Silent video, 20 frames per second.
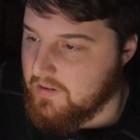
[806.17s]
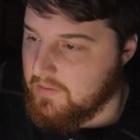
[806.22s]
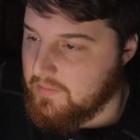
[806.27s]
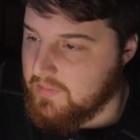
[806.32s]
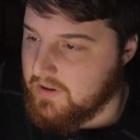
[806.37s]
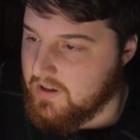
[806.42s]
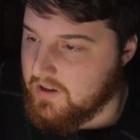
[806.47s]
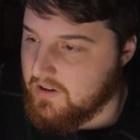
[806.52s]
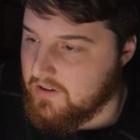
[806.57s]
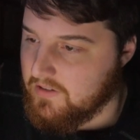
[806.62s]

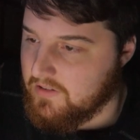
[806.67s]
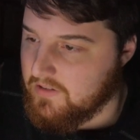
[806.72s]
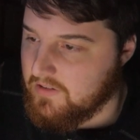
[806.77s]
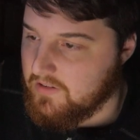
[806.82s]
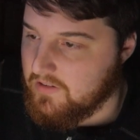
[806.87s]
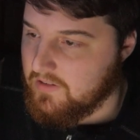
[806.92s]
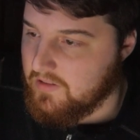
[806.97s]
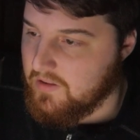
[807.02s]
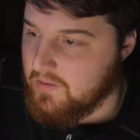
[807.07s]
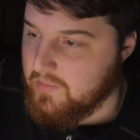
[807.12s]
because
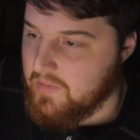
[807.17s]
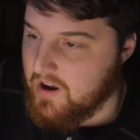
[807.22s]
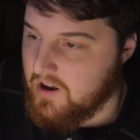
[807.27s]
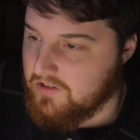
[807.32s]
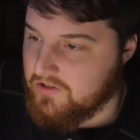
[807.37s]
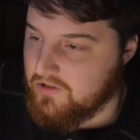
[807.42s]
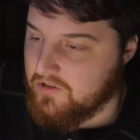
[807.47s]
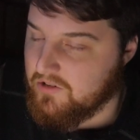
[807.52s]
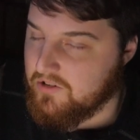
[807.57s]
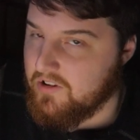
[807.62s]
the
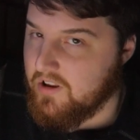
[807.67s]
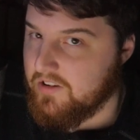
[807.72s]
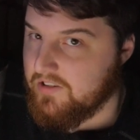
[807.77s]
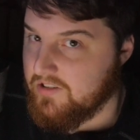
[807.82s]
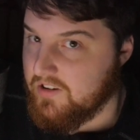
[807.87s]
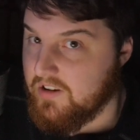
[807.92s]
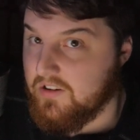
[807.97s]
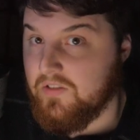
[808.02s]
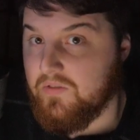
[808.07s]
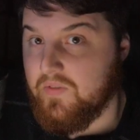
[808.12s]
master
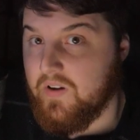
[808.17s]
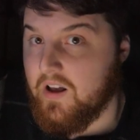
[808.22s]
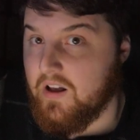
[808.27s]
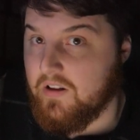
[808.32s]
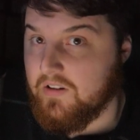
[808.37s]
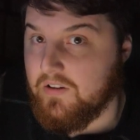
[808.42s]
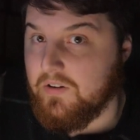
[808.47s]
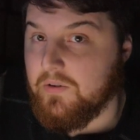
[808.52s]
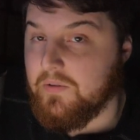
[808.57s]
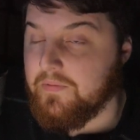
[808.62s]
sees
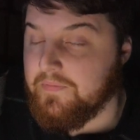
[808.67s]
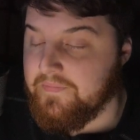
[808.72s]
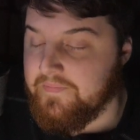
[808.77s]
value